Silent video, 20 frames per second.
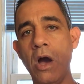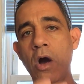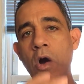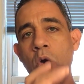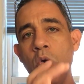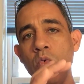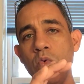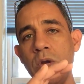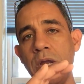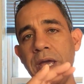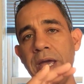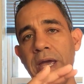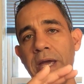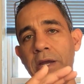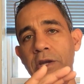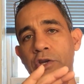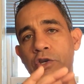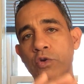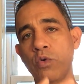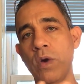
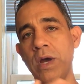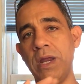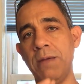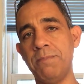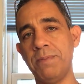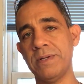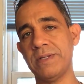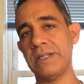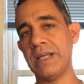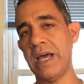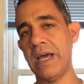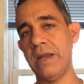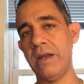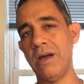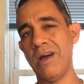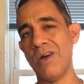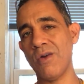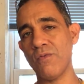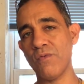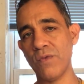only 20%
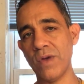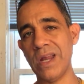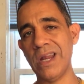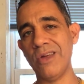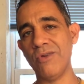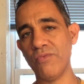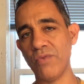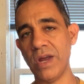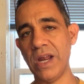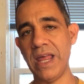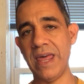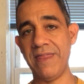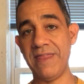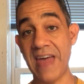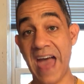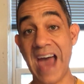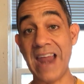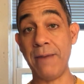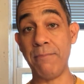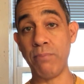are really, really
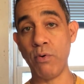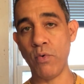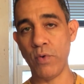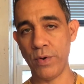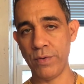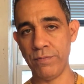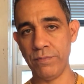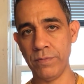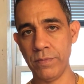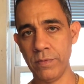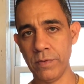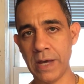that important.